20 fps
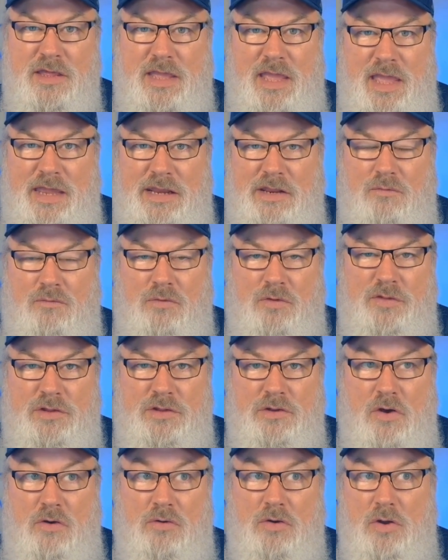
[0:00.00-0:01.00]
And it will
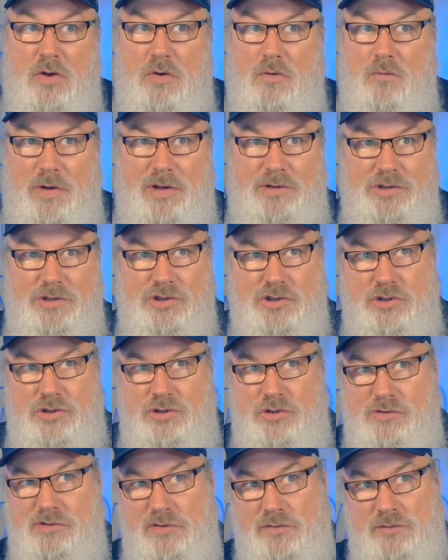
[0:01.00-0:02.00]
then go, well, you
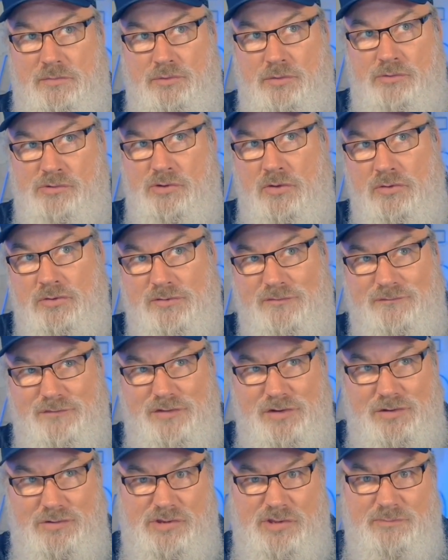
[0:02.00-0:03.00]
should use either Bruce
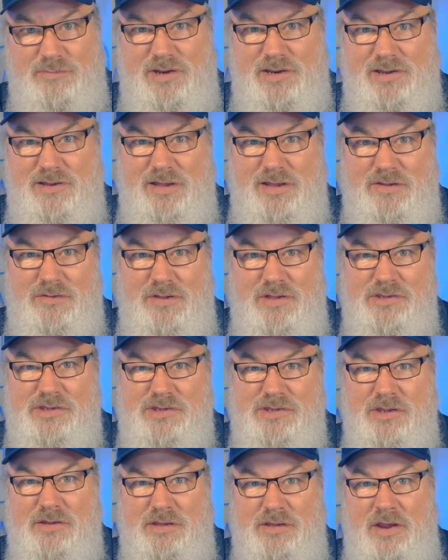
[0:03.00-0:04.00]
Ogilvy or somebody like
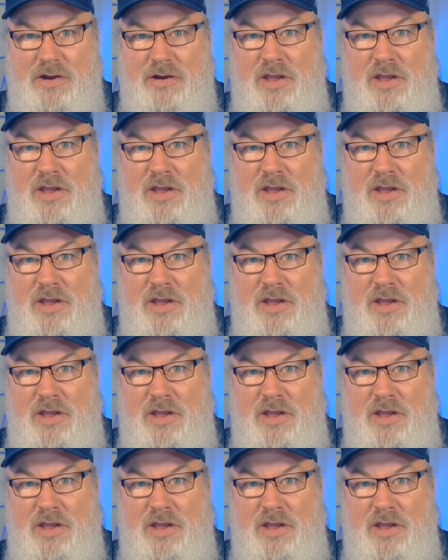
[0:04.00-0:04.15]
this, Gary